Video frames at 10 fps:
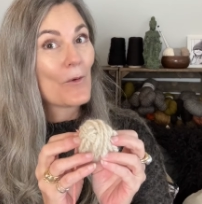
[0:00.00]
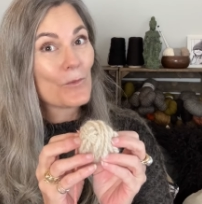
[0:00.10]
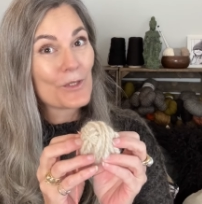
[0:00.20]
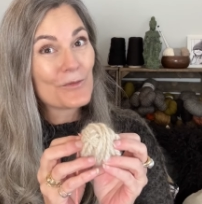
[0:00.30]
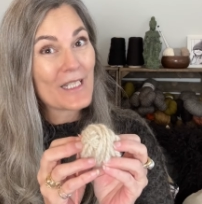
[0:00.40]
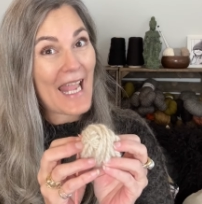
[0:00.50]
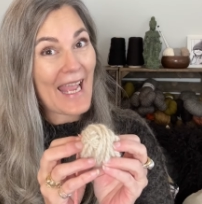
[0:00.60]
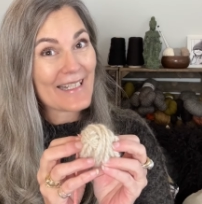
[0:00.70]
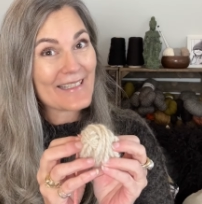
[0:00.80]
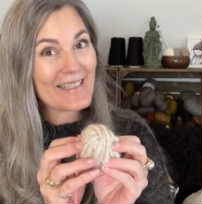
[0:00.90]
would
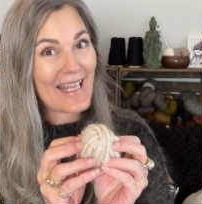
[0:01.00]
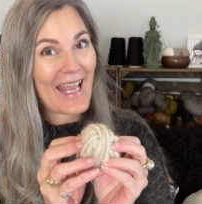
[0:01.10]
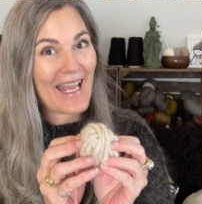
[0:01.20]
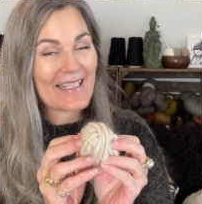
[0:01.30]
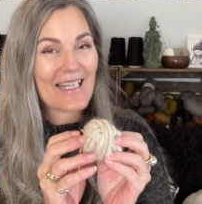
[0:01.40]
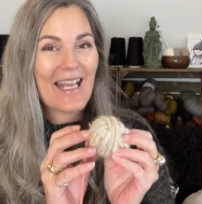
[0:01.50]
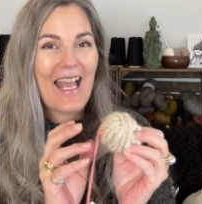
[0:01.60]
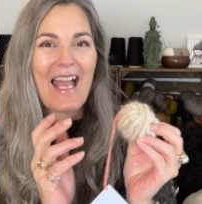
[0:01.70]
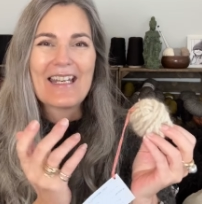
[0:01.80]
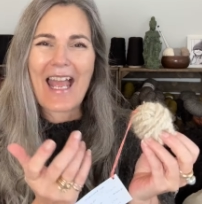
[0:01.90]
react to the hat.
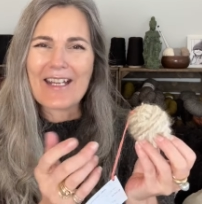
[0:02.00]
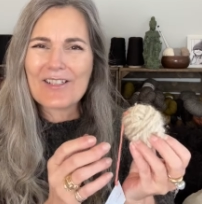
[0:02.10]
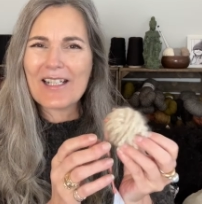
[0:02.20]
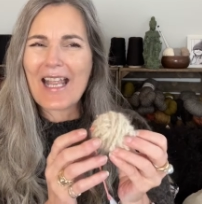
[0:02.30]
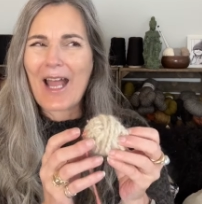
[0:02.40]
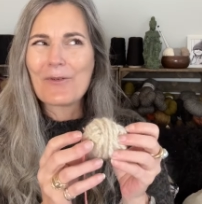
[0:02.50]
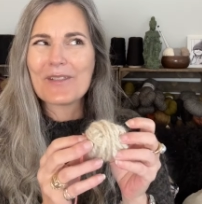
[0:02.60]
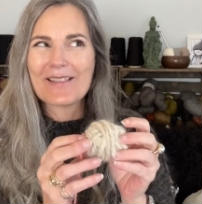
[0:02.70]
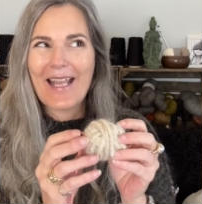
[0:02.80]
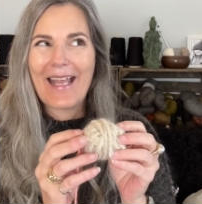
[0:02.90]
And actually, I
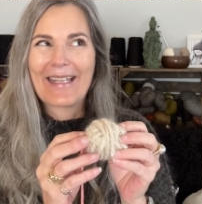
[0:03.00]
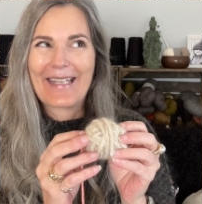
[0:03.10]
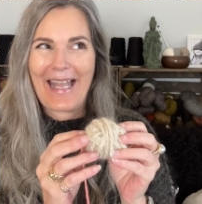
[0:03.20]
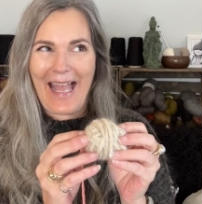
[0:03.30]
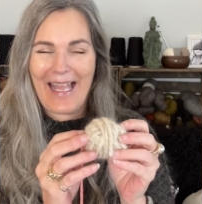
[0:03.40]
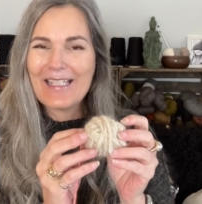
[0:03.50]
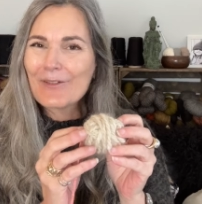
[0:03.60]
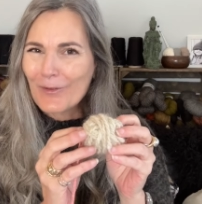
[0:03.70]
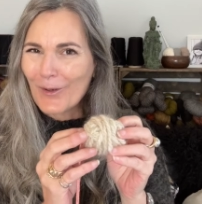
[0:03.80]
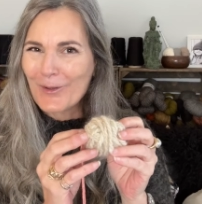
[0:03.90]
was kind
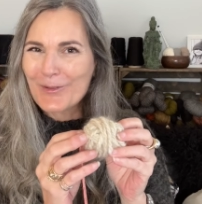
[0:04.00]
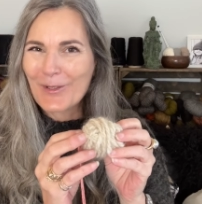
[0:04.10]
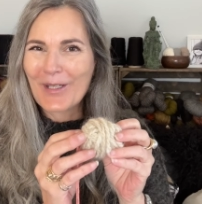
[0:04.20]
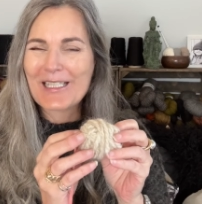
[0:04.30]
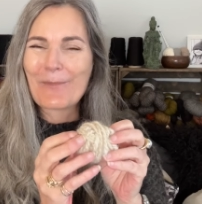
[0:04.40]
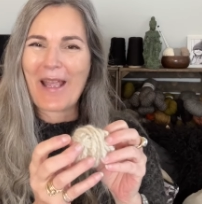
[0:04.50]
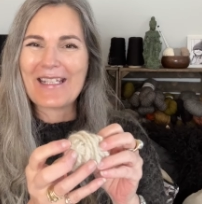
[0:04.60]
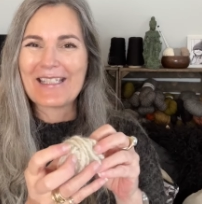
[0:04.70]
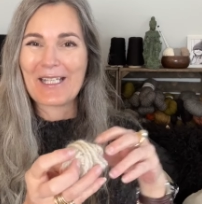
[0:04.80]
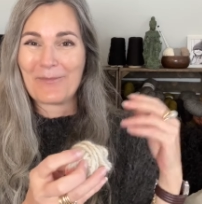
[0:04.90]
of also
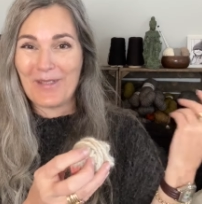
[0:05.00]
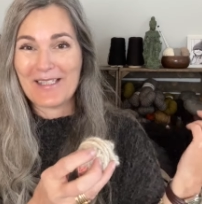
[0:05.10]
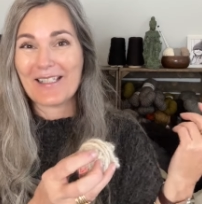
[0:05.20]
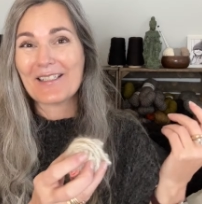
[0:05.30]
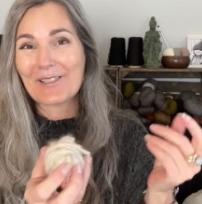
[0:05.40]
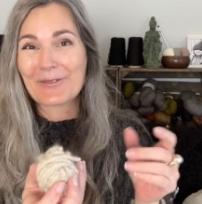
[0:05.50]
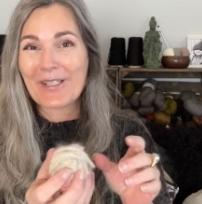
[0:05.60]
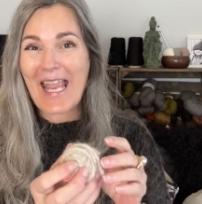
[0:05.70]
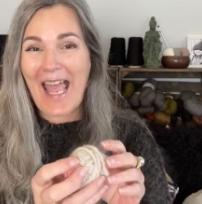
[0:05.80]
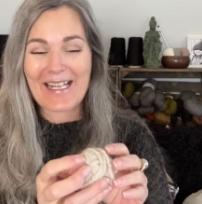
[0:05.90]
expecting Misa to
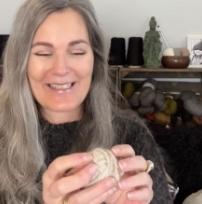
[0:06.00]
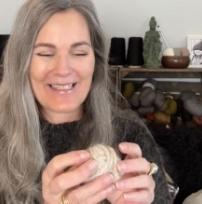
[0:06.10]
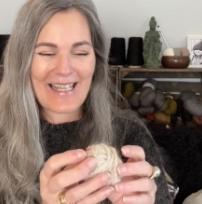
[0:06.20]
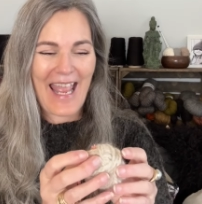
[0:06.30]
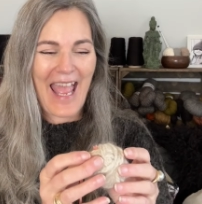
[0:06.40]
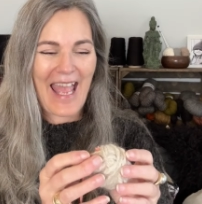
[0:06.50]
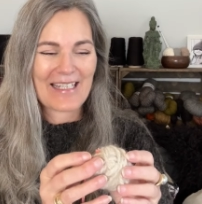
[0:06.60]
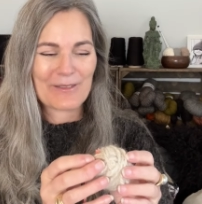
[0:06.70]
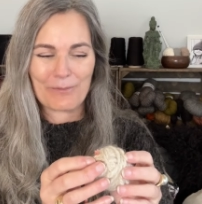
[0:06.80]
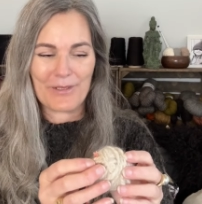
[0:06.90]
react to the
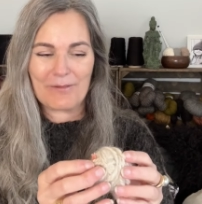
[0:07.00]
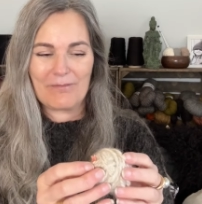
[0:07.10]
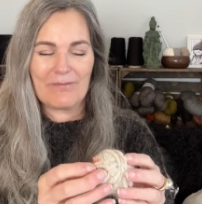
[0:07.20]
hat, but